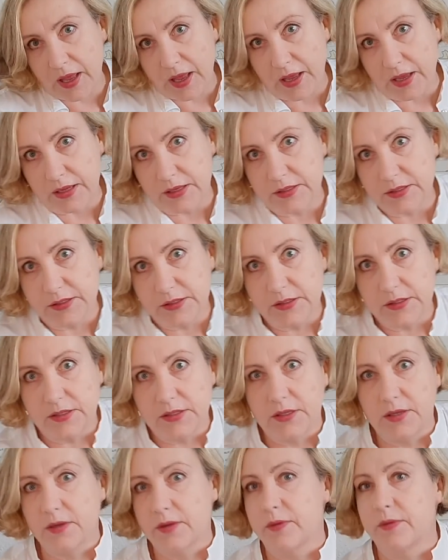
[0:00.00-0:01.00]
as
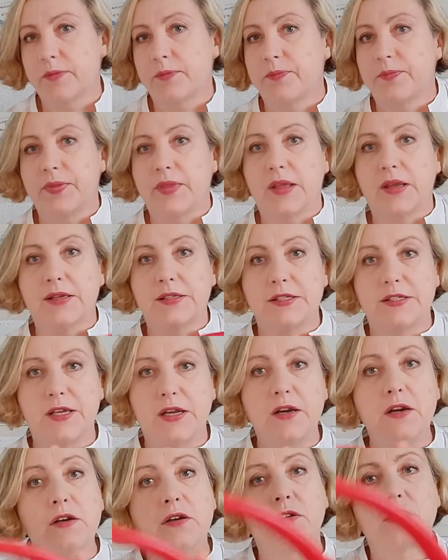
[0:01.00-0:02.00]
a
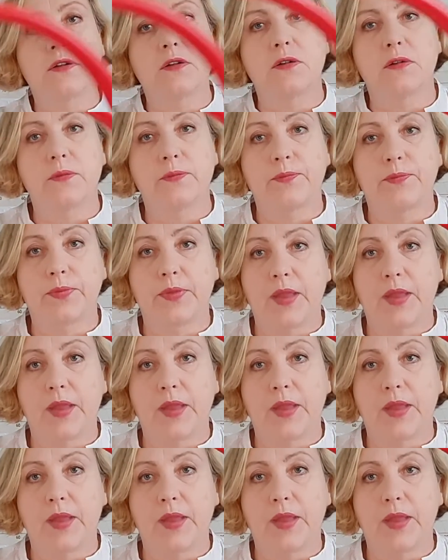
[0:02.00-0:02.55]
circle,